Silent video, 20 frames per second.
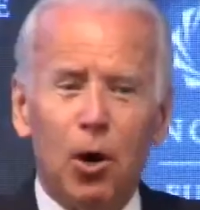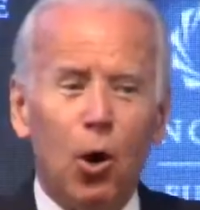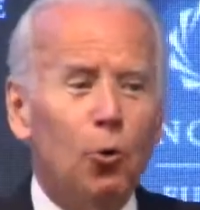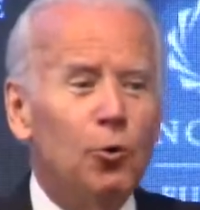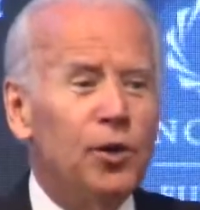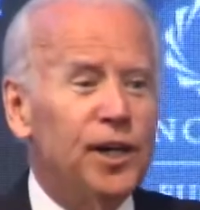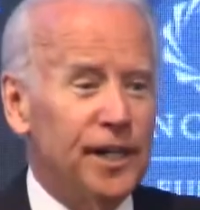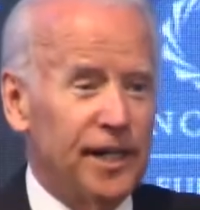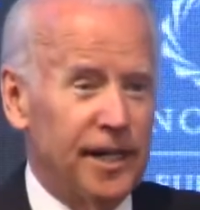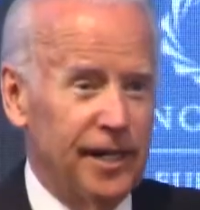
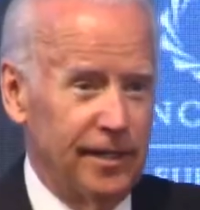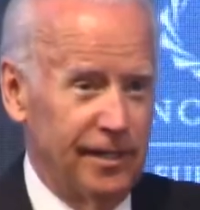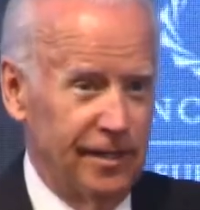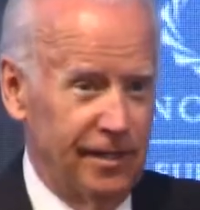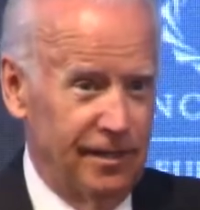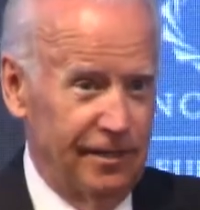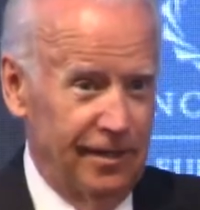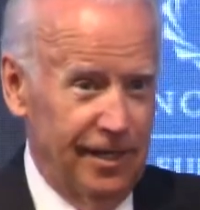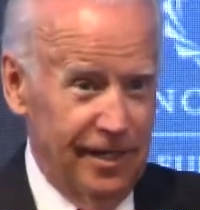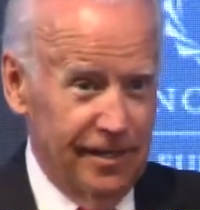owning it.
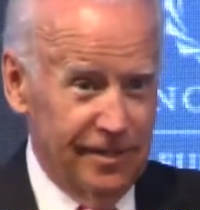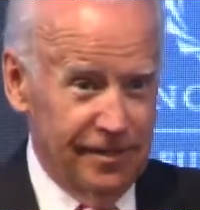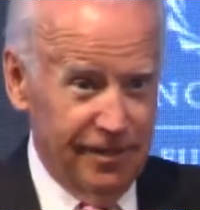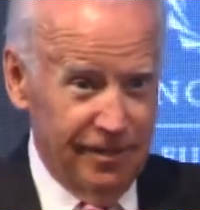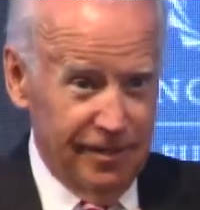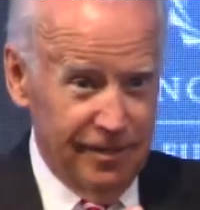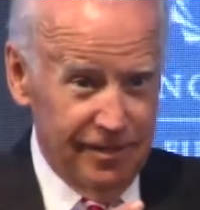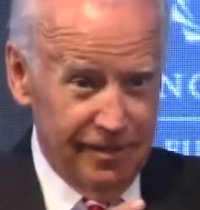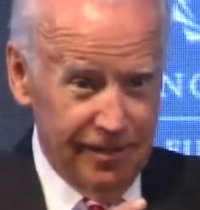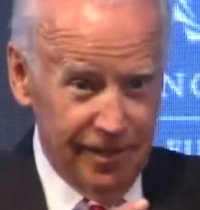That's
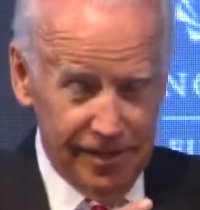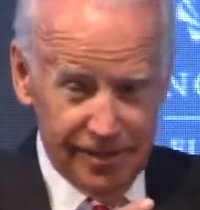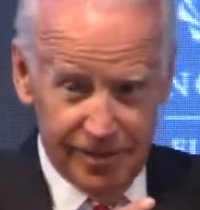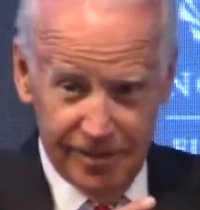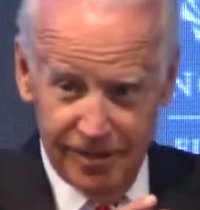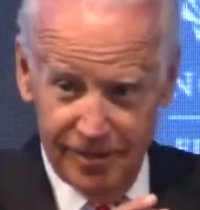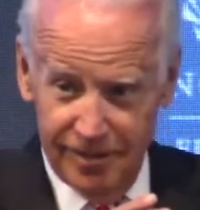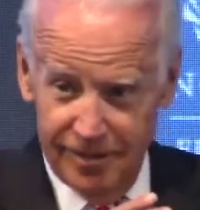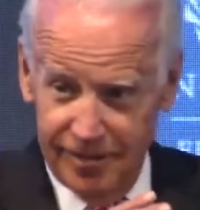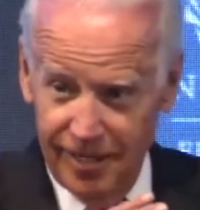
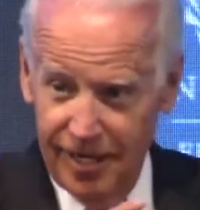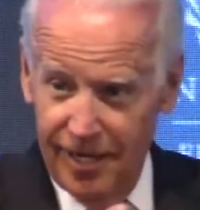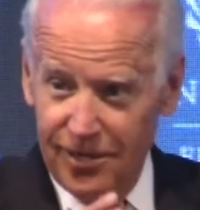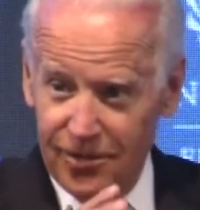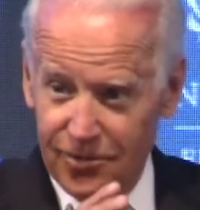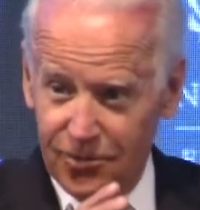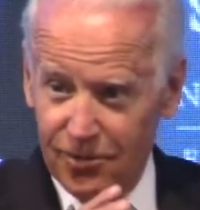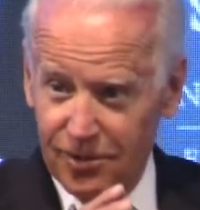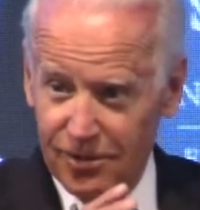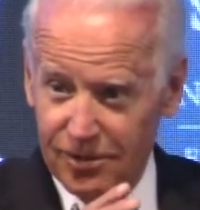a
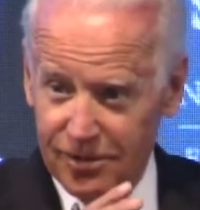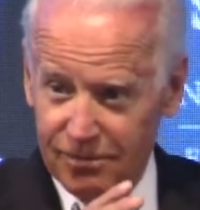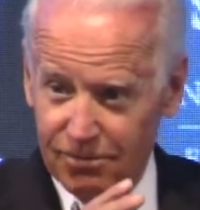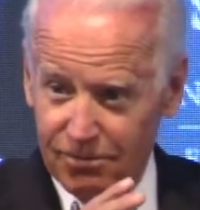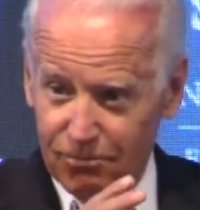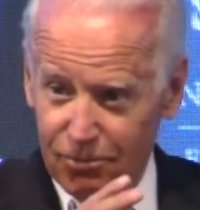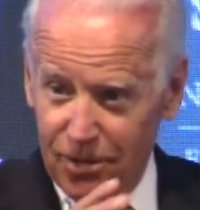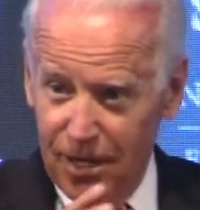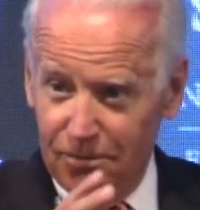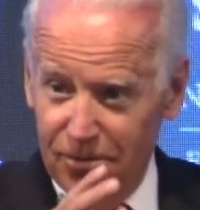dangerous
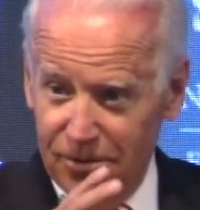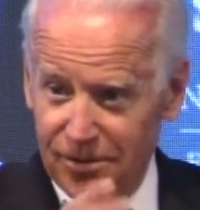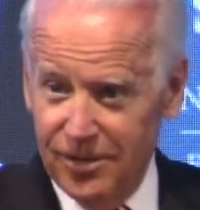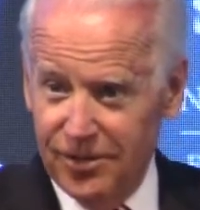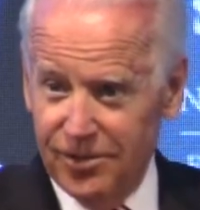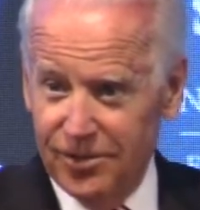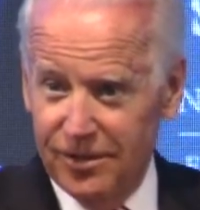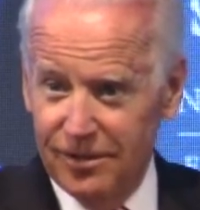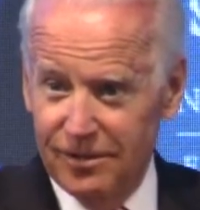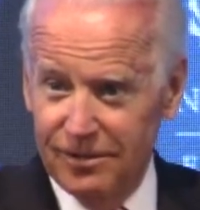
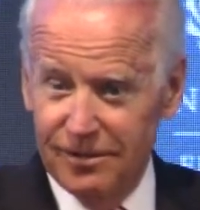proposition.